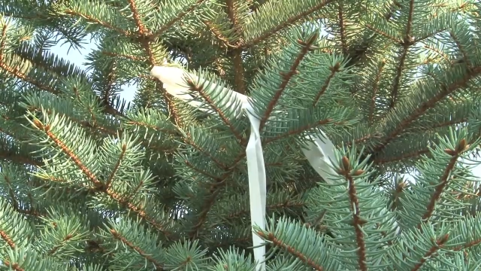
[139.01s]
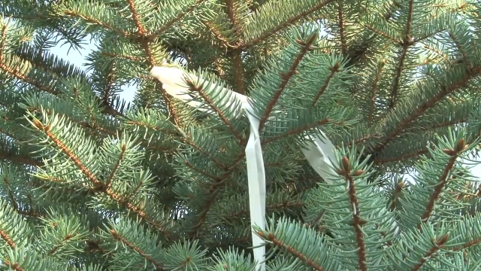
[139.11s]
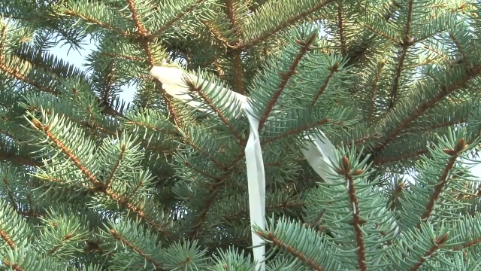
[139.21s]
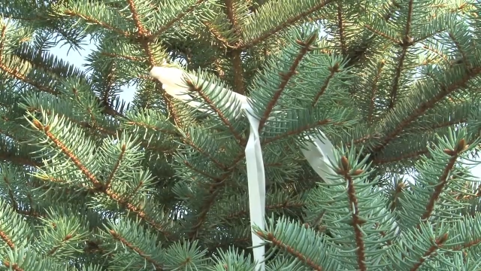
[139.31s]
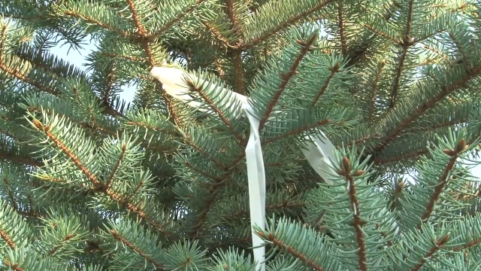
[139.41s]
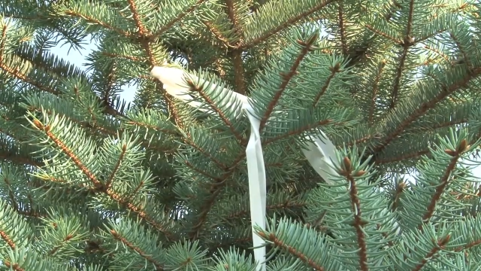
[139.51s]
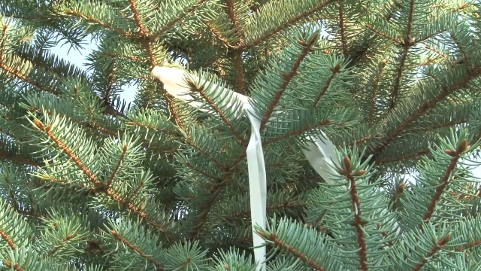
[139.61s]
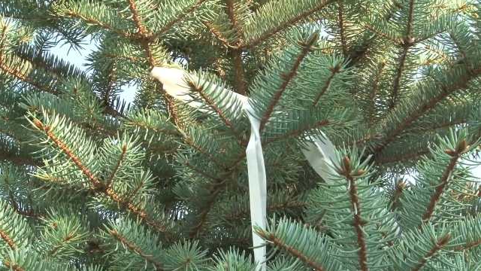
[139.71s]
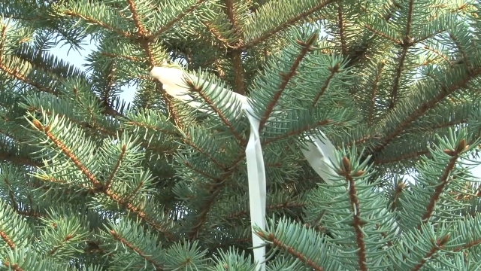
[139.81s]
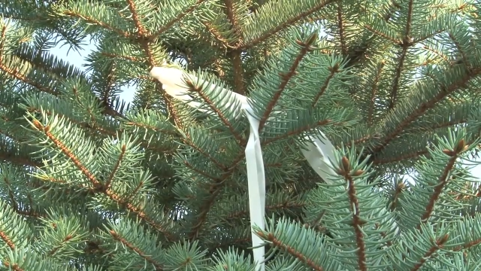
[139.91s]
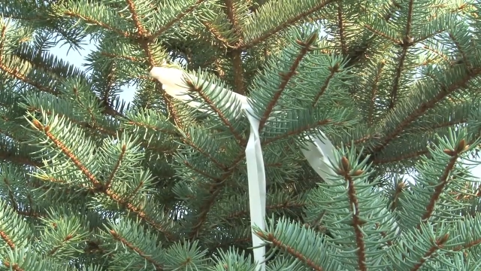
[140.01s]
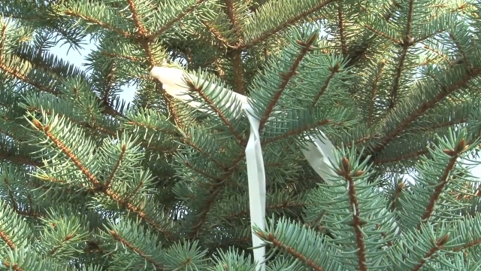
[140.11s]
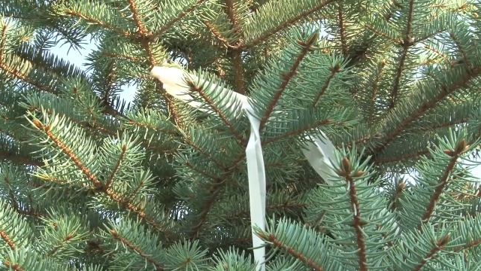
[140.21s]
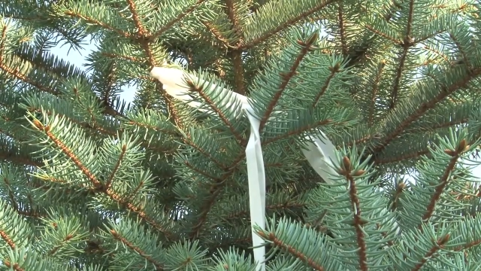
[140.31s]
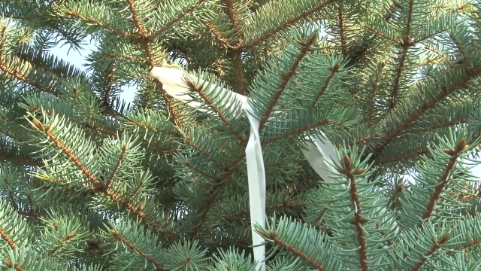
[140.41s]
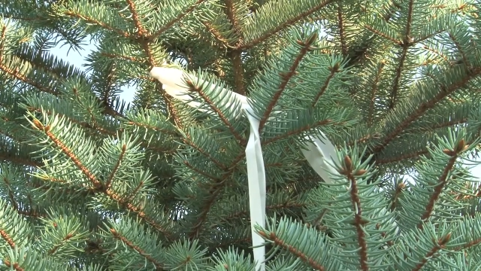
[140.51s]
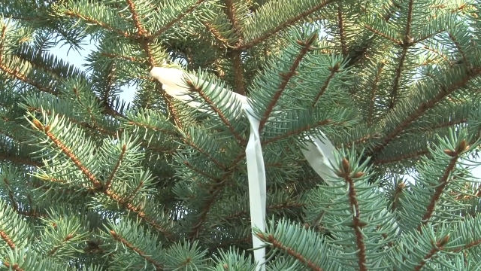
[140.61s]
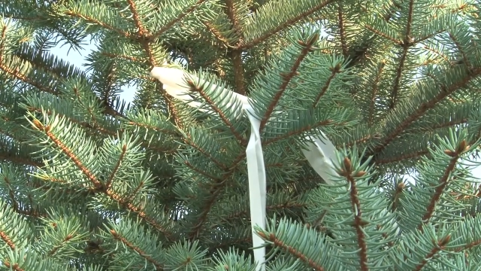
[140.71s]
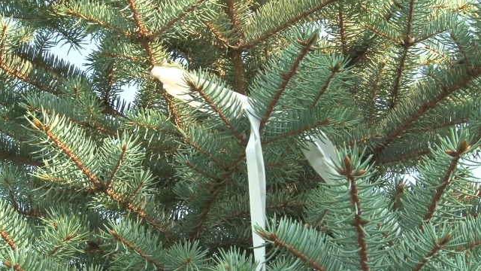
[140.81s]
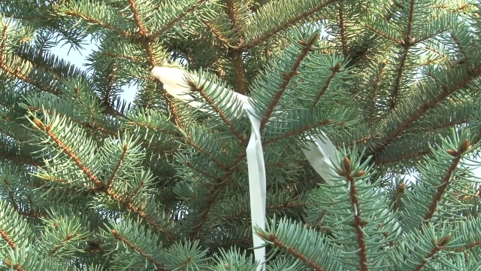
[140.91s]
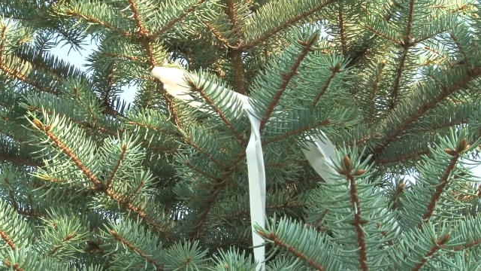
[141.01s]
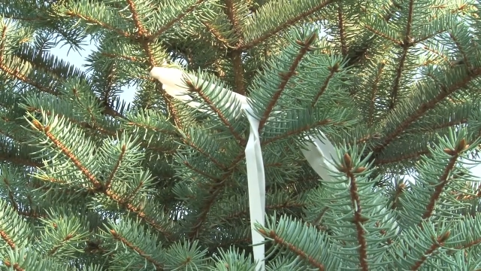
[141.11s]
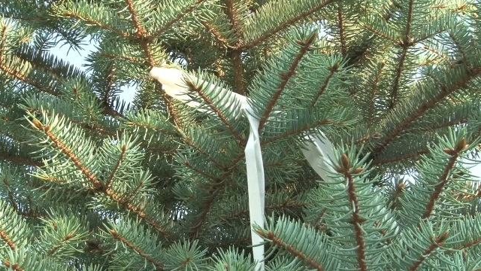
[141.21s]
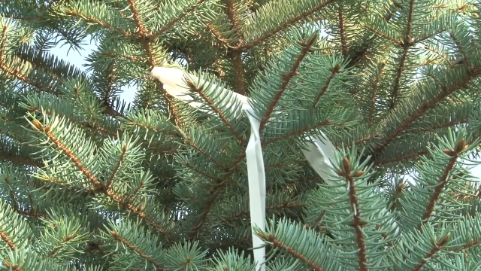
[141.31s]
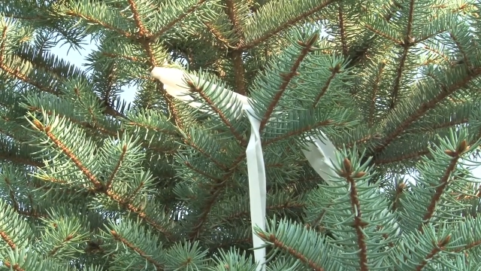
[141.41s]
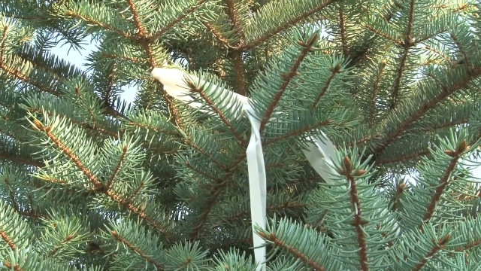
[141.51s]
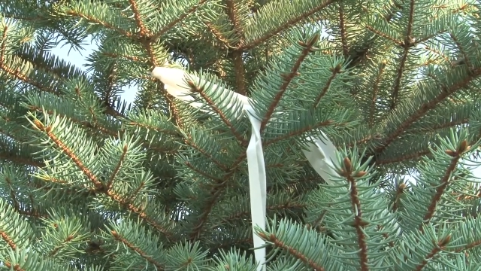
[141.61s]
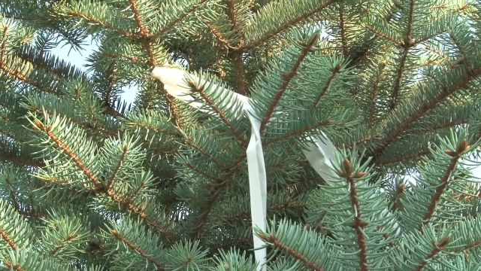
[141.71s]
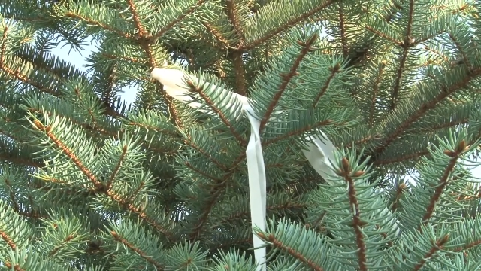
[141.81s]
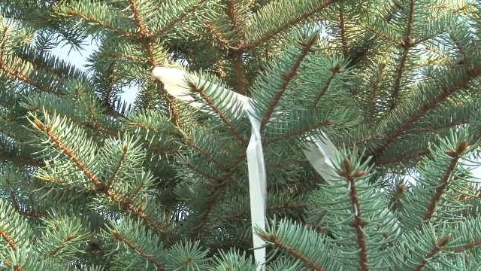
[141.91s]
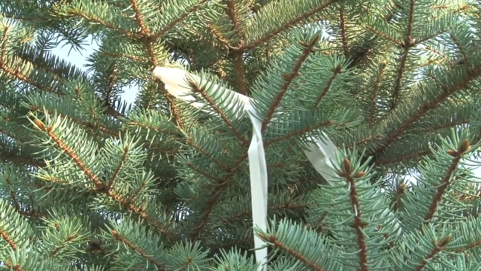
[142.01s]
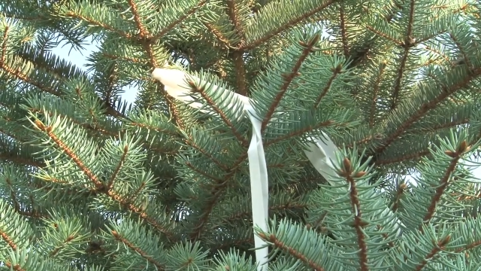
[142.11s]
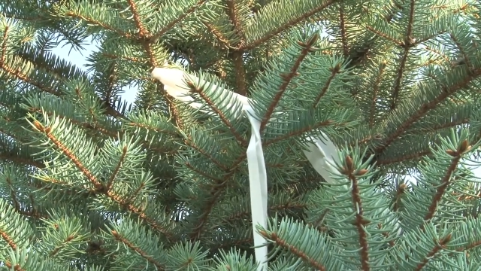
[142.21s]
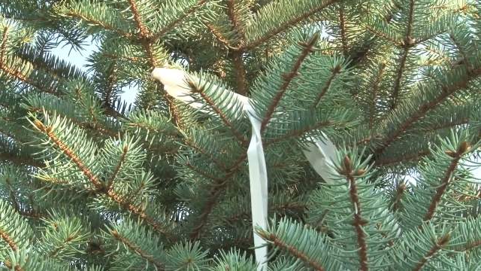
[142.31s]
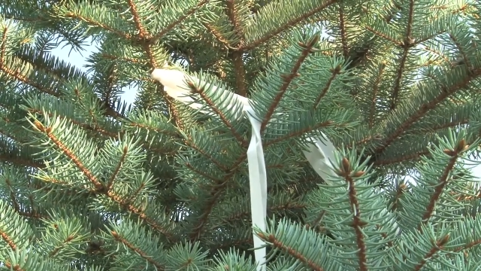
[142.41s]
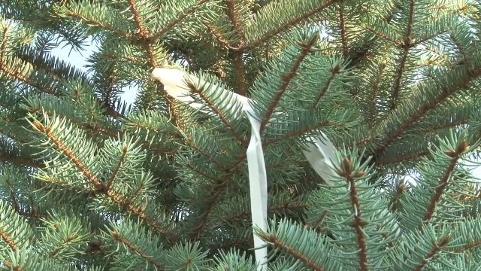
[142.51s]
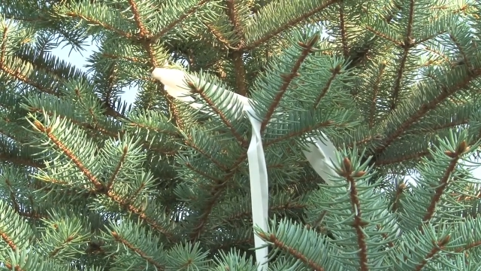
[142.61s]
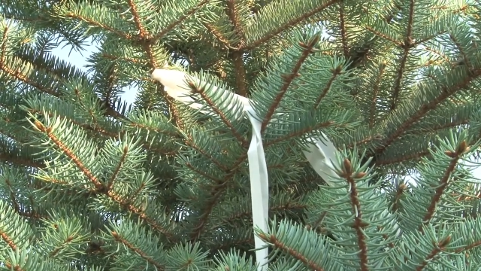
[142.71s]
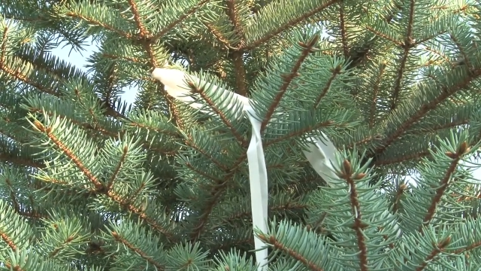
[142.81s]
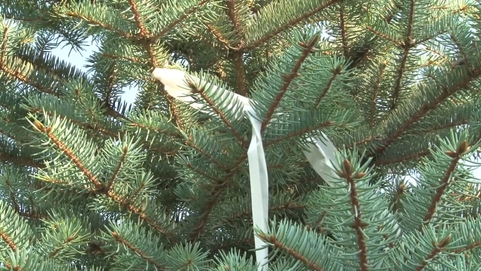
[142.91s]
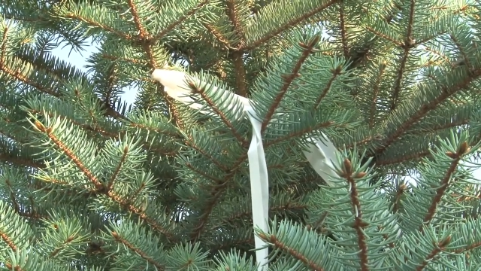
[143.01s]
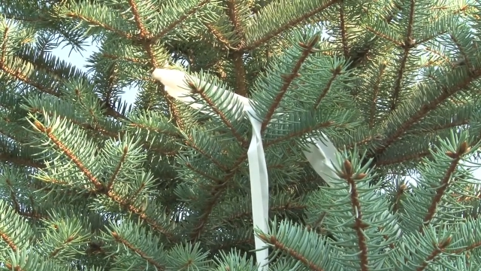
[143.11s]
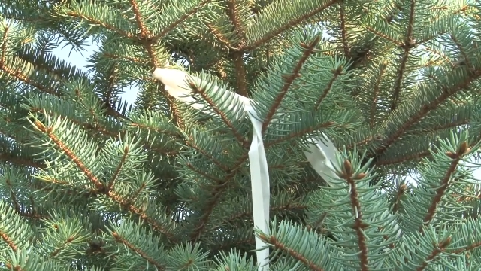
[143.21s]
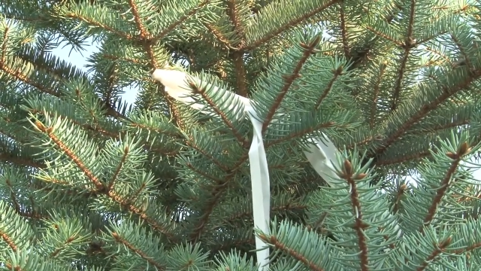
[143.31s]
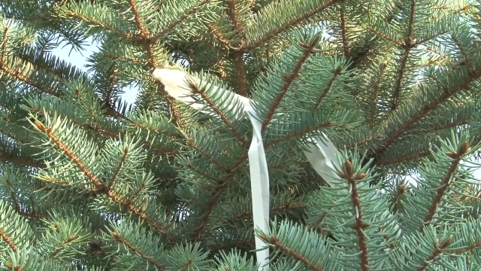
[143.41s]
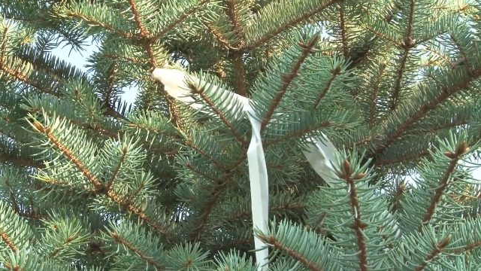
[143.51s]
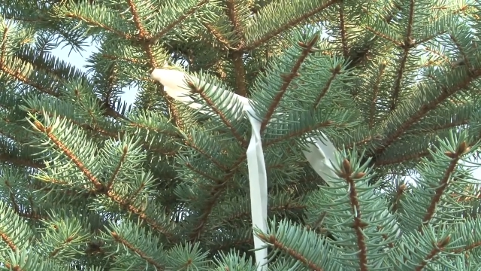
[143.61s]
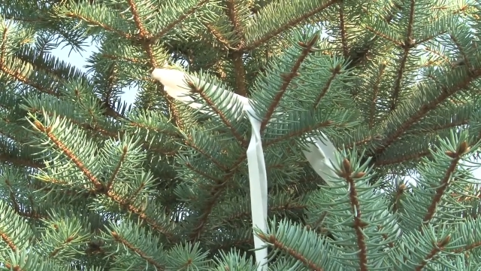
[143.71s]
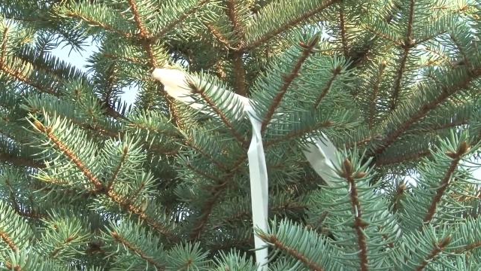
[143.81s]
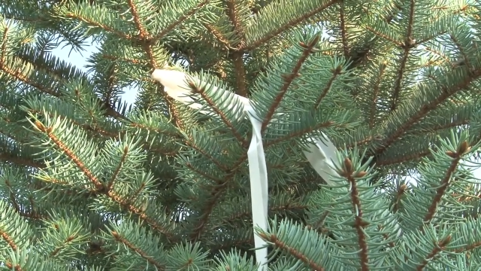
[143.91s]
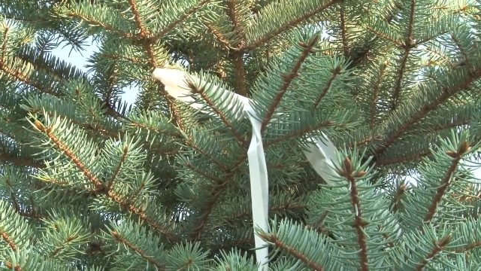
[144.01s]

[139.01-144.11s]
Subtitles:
No face is visible, so there are no lips to read.